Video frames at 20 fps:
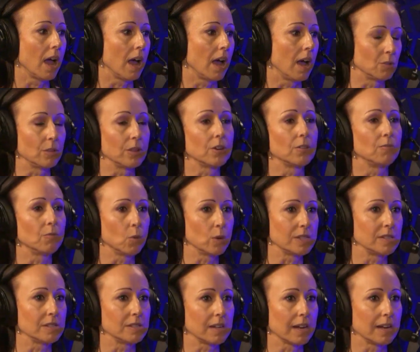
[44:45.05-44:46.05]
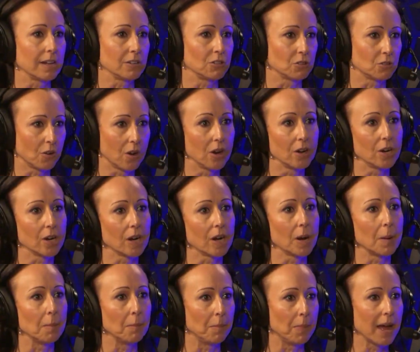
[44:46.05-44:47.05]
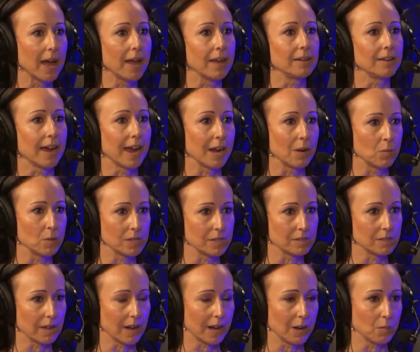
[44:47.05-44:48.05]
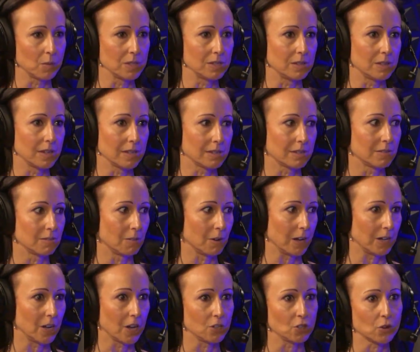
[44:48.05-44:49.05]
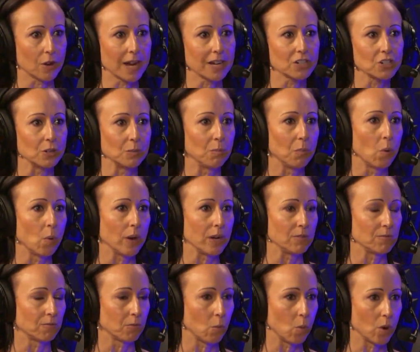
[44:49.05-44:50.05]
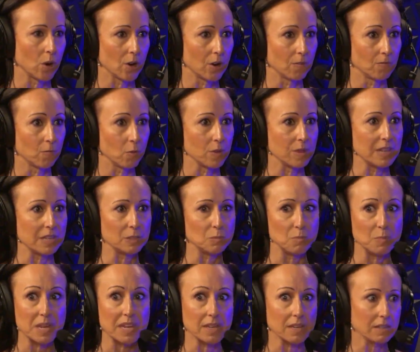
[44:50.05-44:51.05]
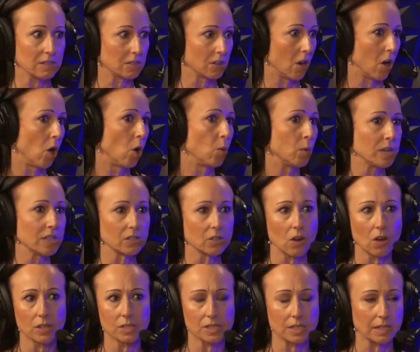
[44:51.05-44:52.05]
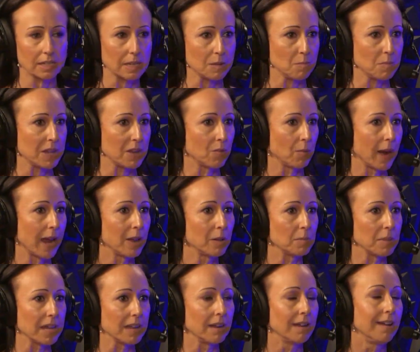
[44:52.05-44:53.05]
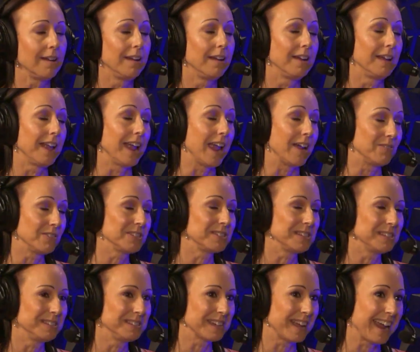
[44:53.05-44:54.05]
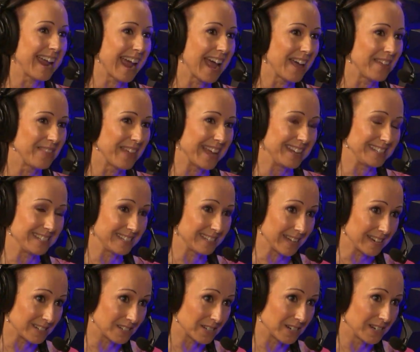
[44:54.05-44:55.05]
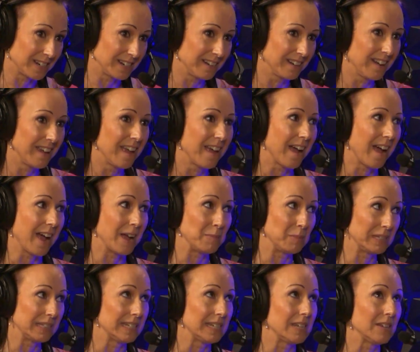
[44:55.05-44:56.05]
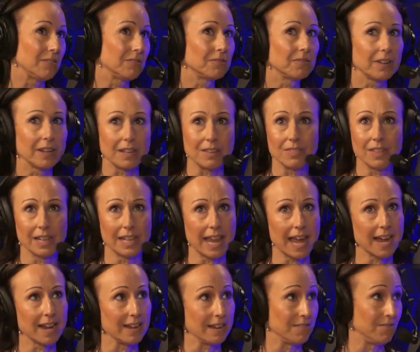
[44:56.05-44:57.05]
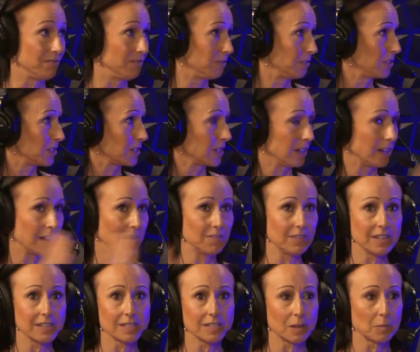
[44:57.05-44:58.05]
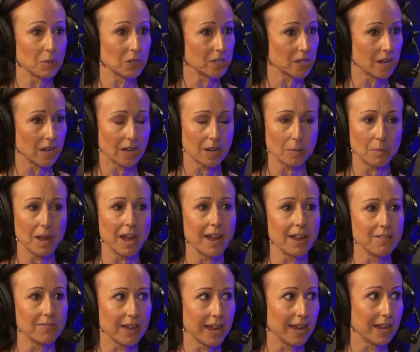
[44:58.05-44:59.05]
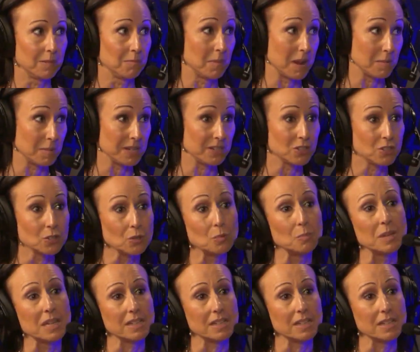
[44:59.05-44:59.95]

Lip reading: so their voice is getting stronger. But I was this attraction point for these bees to always constantly be around me. Ever since I had that session, I believe in this summertime, I've had maybe 2